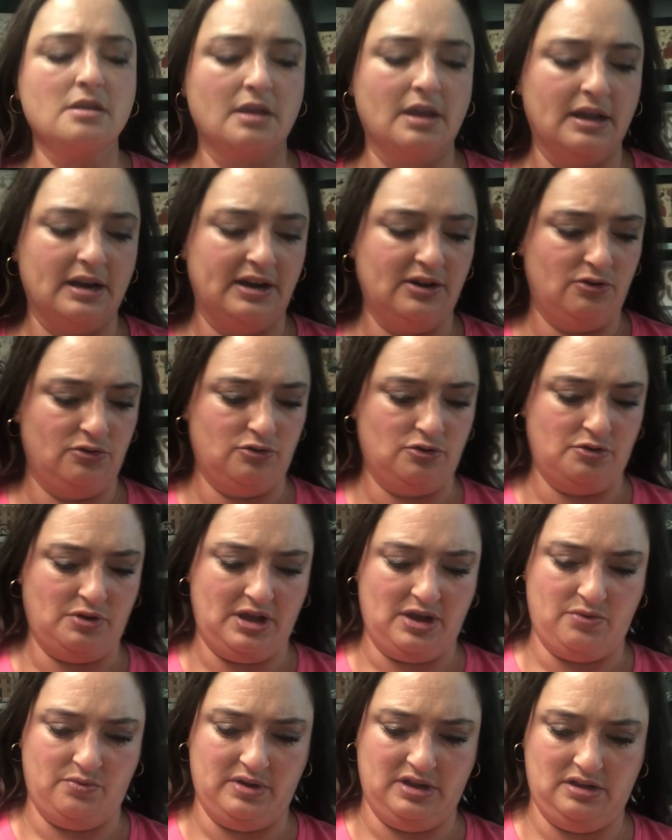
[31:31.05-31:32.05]
and I don't know
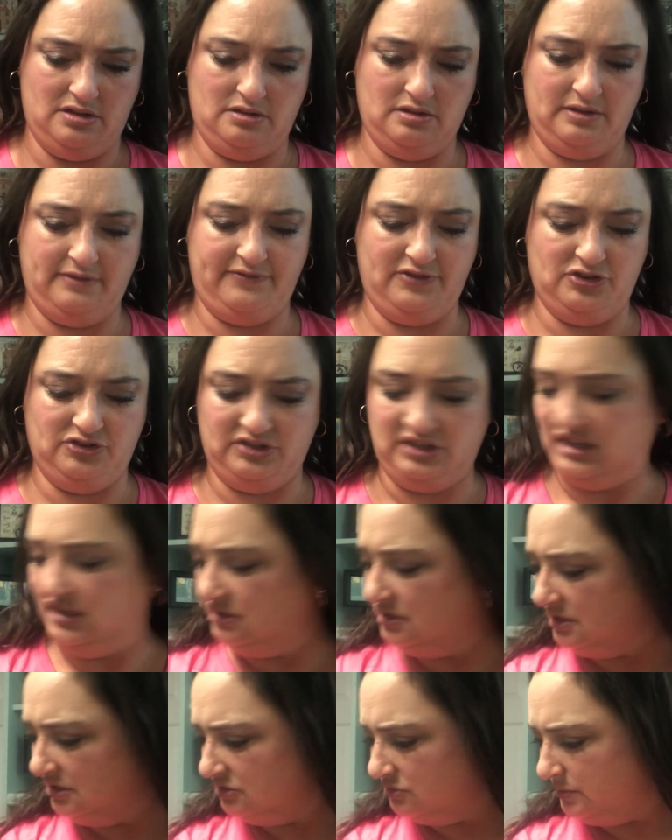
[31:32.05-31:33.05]
how well, if you're seeing
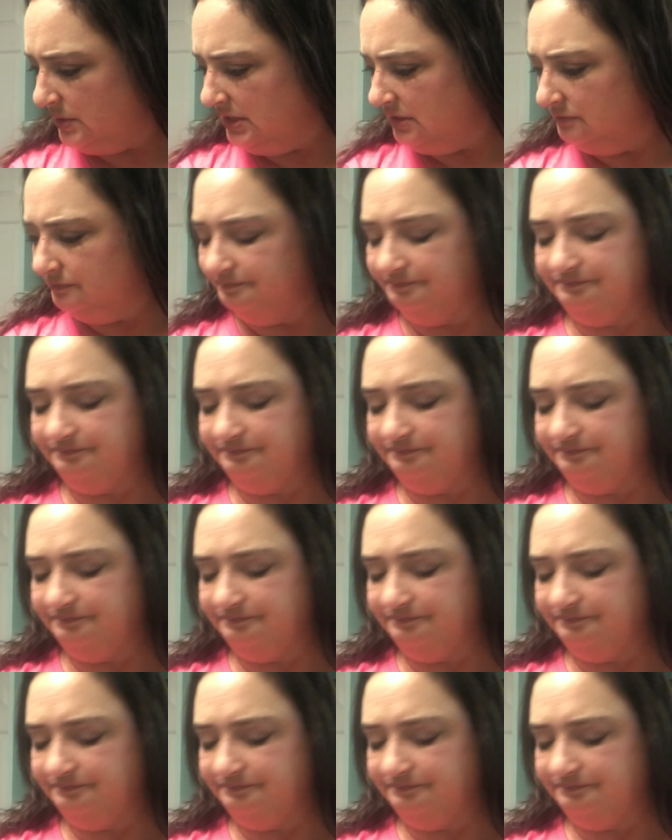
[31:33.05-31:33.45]
things well.